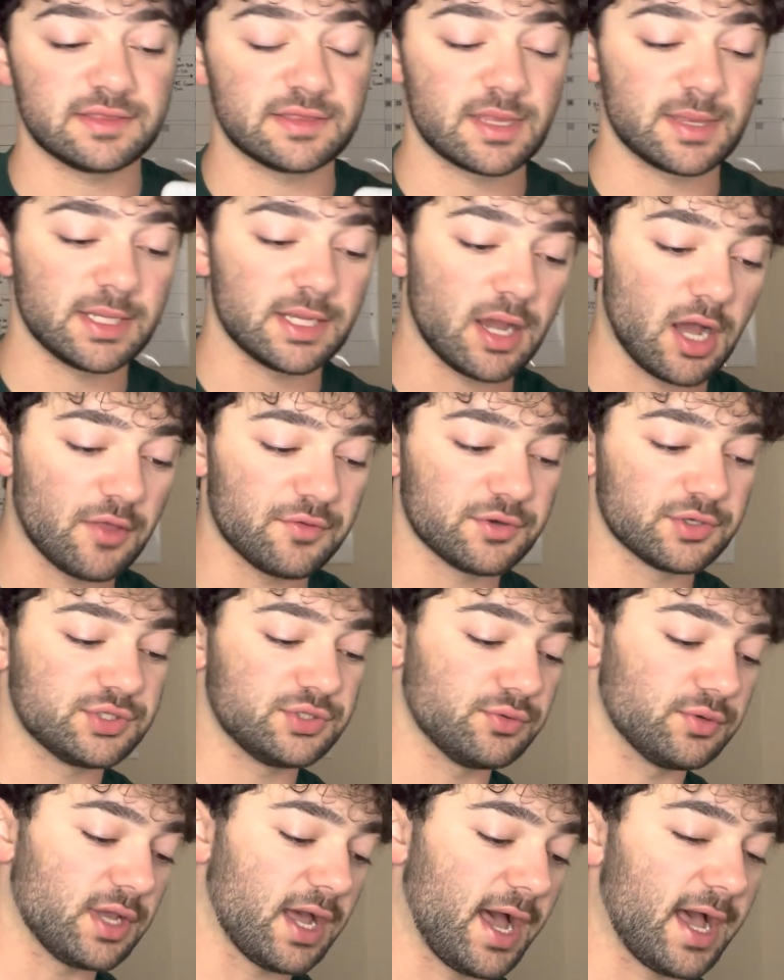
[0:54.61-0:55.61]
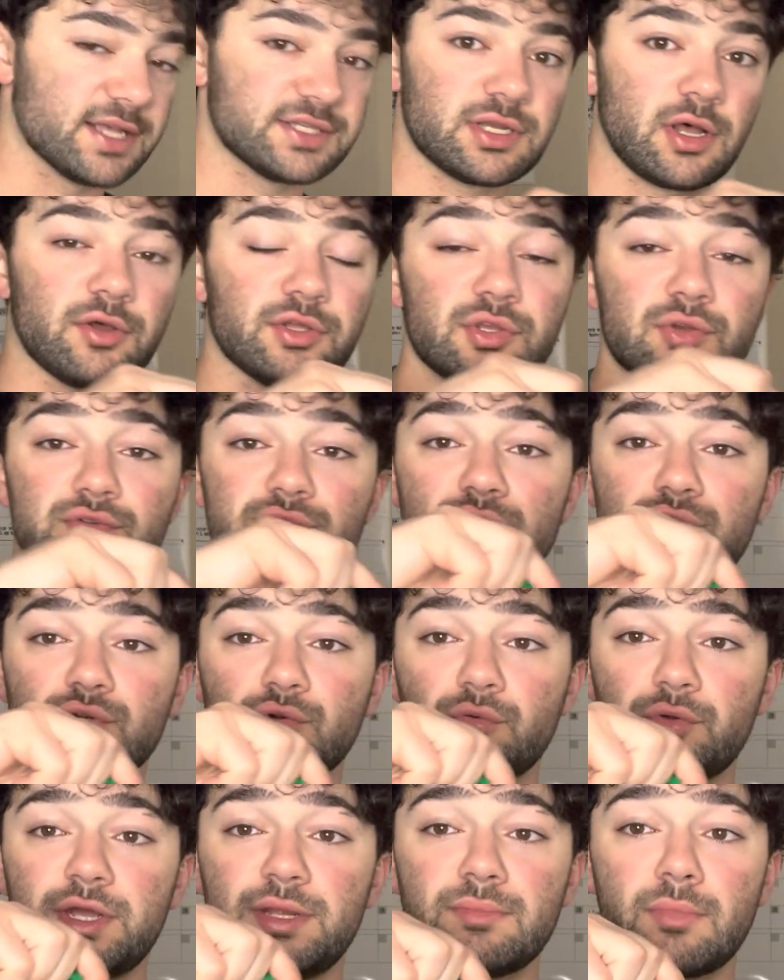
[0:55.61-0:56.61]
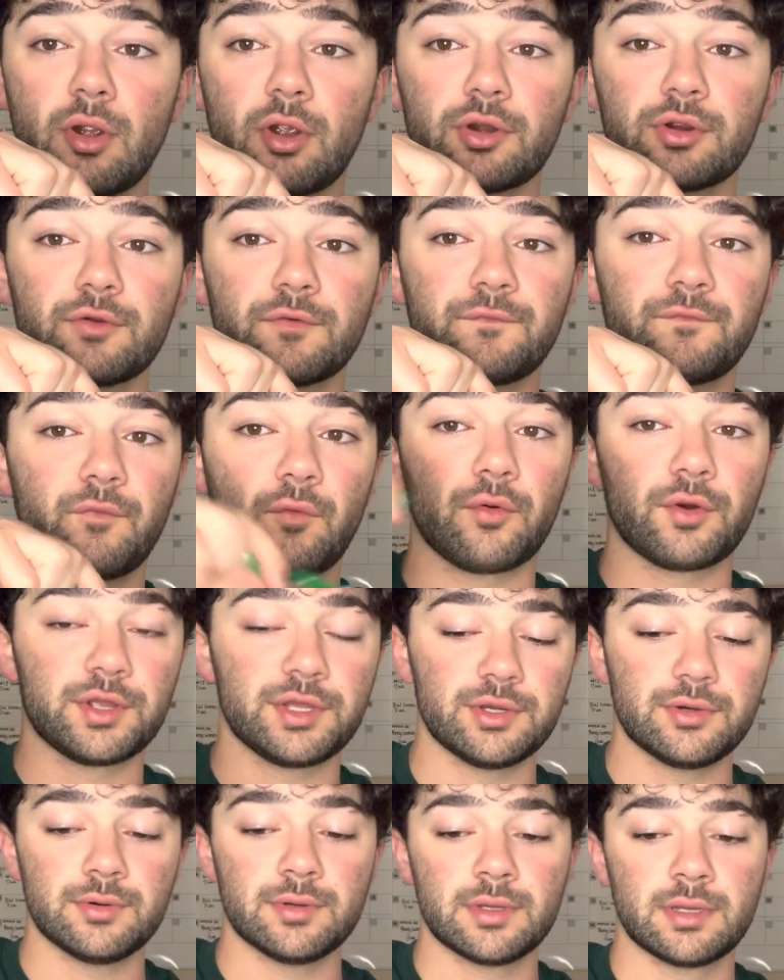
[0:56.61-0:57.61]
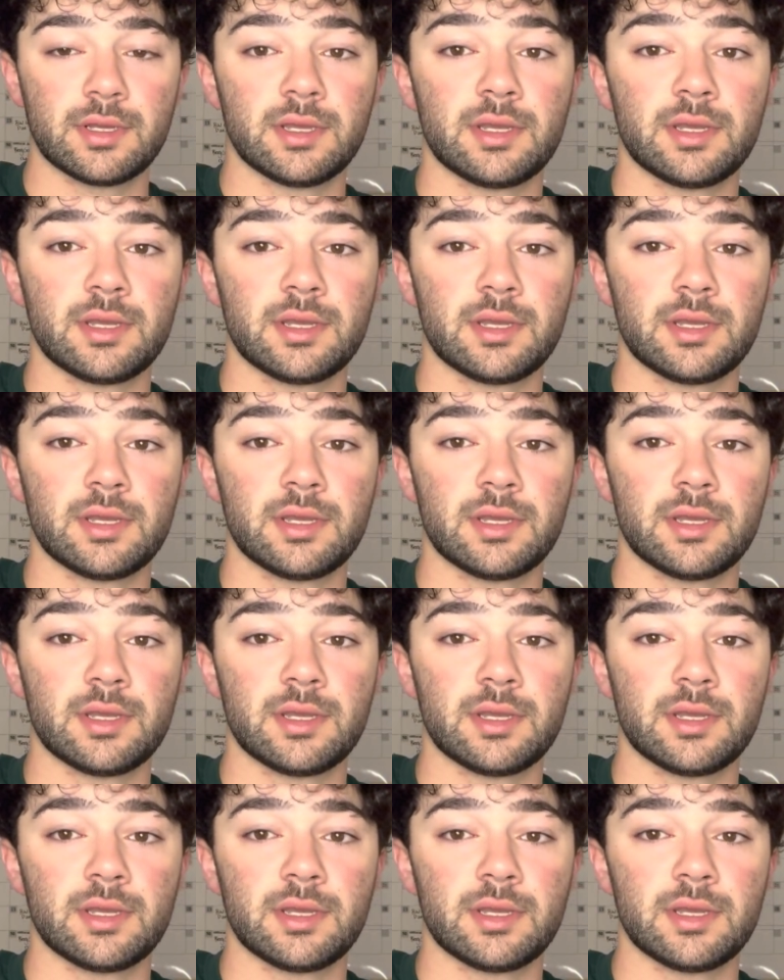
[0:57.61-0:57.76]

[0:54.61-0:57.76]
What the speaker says: and then the other two guys, I'll use this green marker for you.